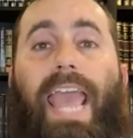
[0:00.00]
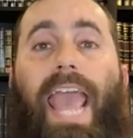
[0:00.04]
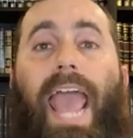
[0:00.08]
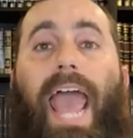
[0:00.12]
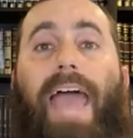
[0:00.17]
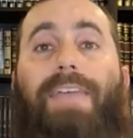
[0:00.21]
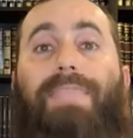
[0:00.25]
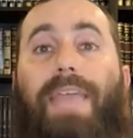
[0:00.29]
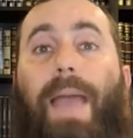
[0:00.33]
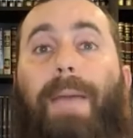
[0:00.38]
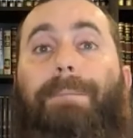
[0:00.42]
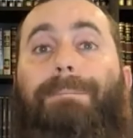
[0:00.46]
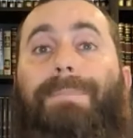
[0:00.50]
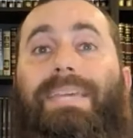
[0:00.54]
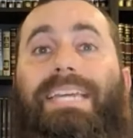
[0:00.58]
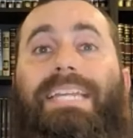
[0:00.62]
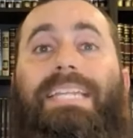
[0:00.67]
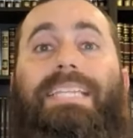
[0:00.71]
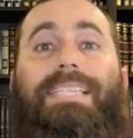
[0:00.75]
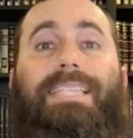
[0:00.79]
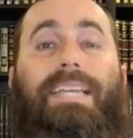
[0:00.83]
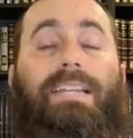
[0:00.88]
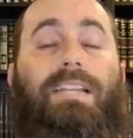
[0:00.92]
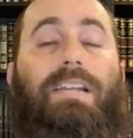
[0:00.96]
and that
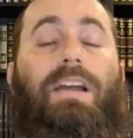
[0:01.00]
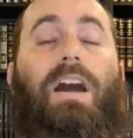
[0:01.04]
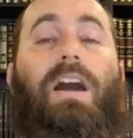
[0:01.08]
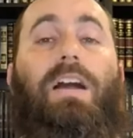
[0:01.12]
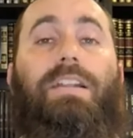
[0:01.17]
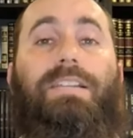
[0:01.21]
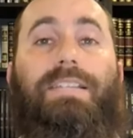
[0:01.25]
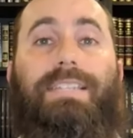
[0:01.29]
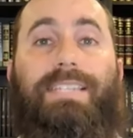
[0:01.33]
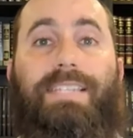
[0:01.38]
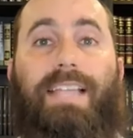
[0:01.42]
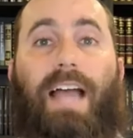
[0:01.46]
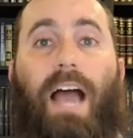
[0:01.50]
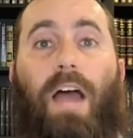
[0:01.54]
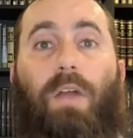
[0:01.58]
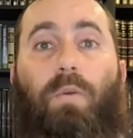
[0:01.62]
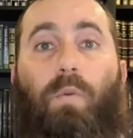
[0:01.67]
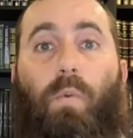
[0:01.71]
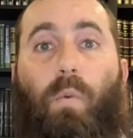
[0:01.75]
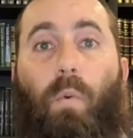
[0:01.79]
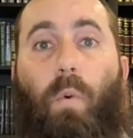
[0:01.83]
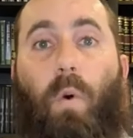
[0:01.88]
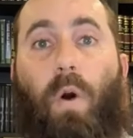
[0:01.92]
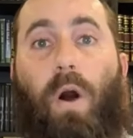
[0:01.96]
means that God does not
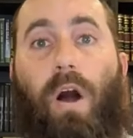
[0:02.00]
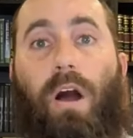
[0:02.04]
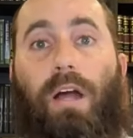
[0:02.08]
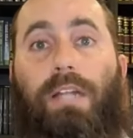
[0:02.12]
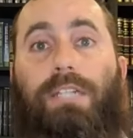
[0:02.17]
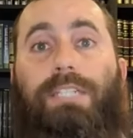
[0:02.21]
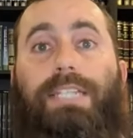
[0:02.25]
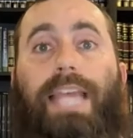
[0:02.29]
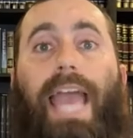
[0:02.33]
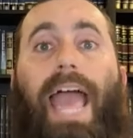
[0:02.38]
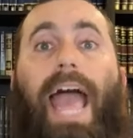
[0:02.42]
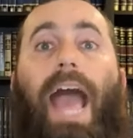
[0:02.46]
want